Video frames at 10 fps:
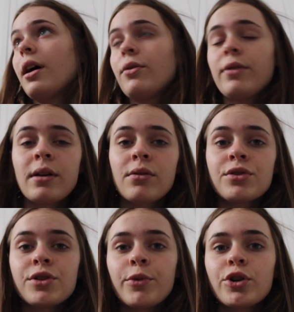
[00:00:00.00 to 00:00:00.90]
I don't think I'm
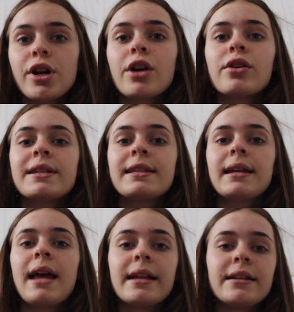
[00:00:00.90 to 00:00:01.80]
going to do much. I'm going to
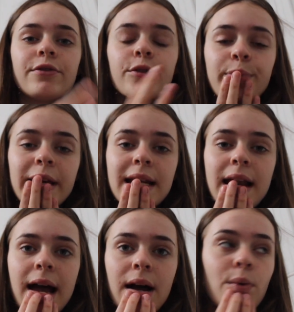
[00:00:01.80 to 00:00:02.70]
sit and edit for a bit
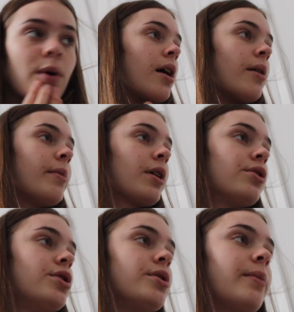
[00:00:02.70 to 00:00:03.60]
now. Um, I'm
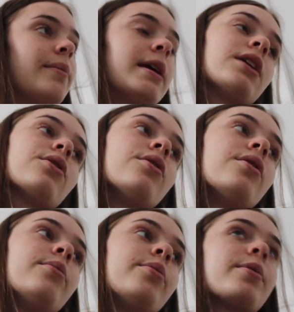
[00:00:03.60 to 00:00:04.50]
going to do my
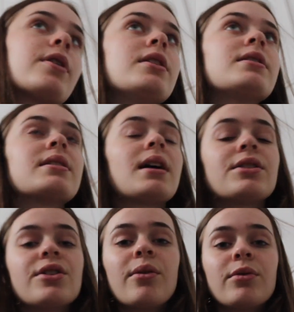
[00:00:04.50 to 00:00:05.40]
makeup because, I
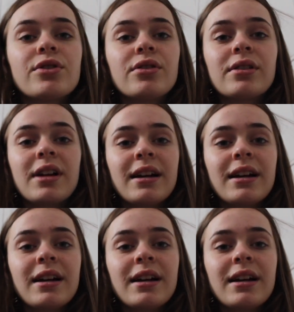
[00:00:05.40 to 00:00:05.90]
don't know, I want to look